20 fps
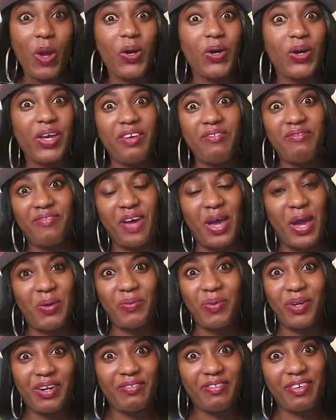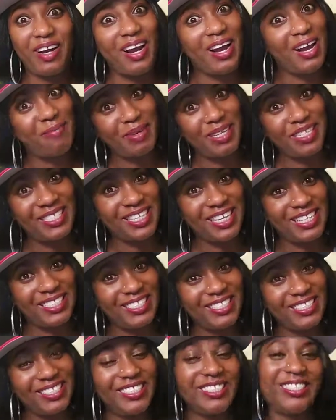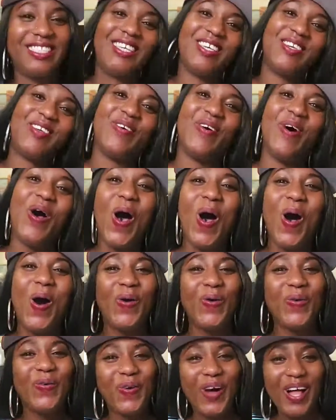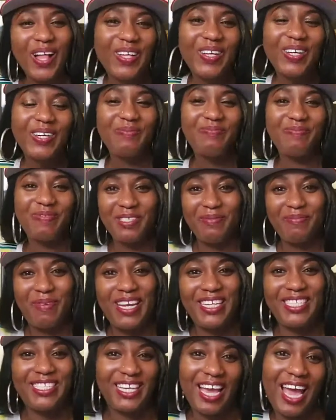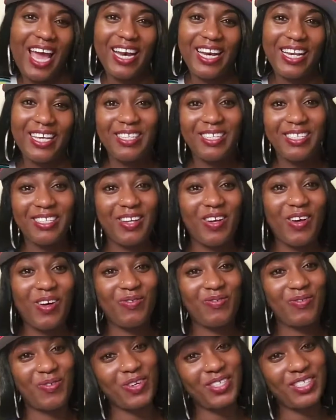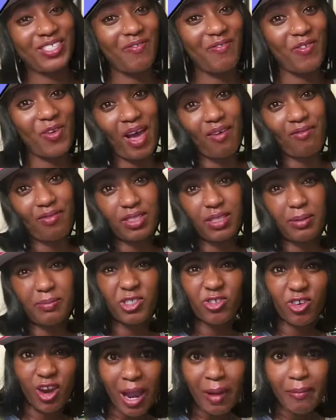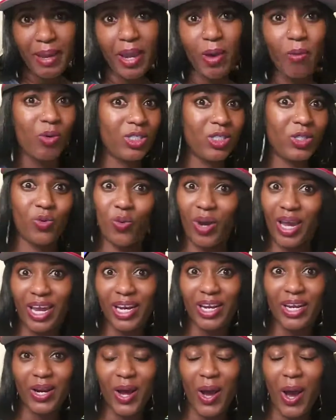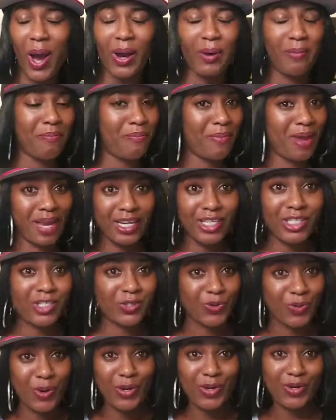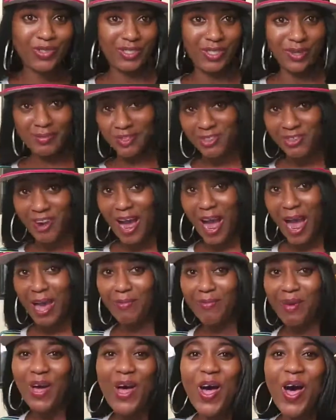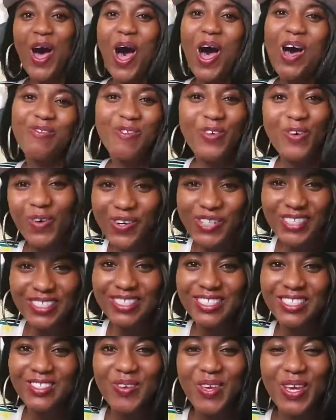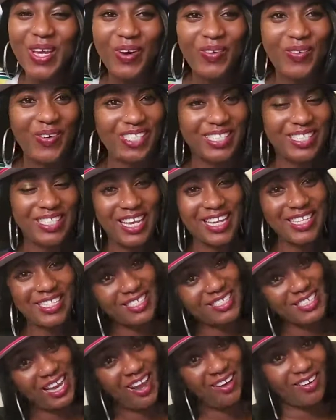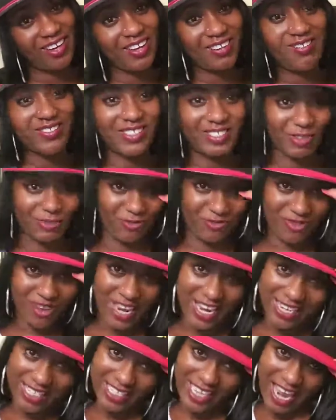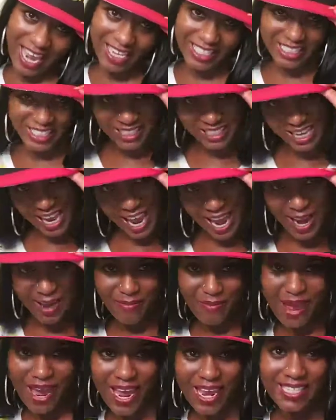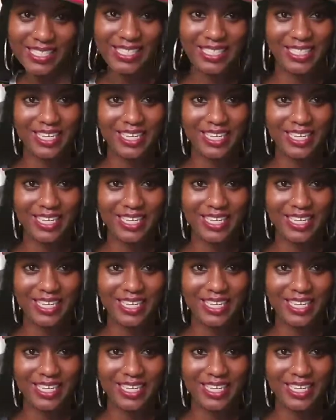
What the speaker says: Okay, fine, whatever. I'm excited to see you. Welcome to my channel. Of course, if you haven't subscribed yet, what you waiting on? Make sure you subscribe. Of course, this week I want to say shout out to Reach Entertainment.